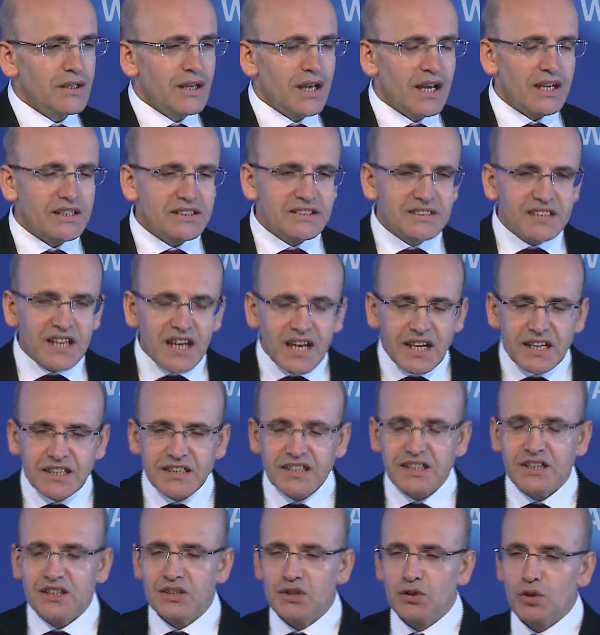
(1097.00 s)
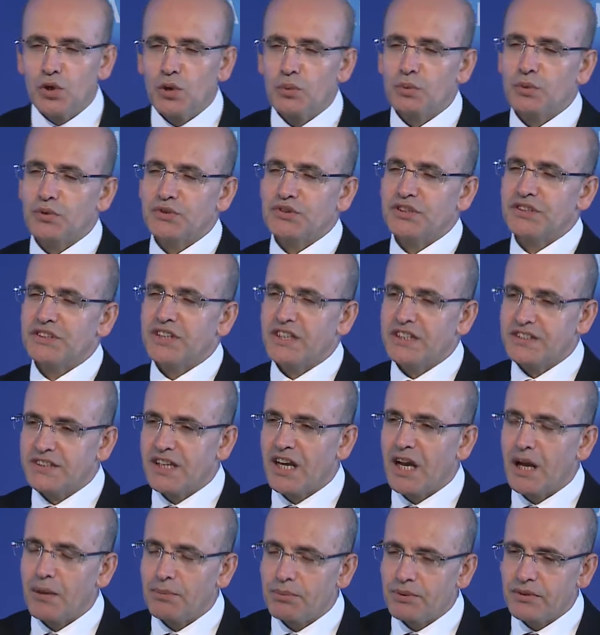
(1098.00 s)
Exactly the opposite has
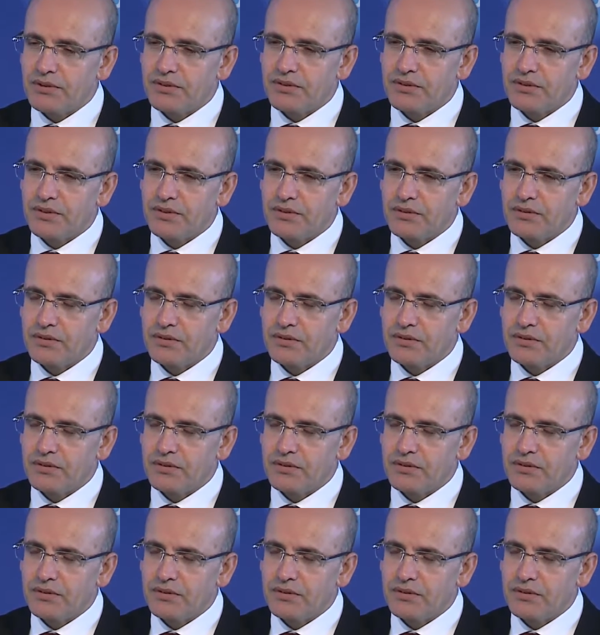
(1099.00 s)
happened.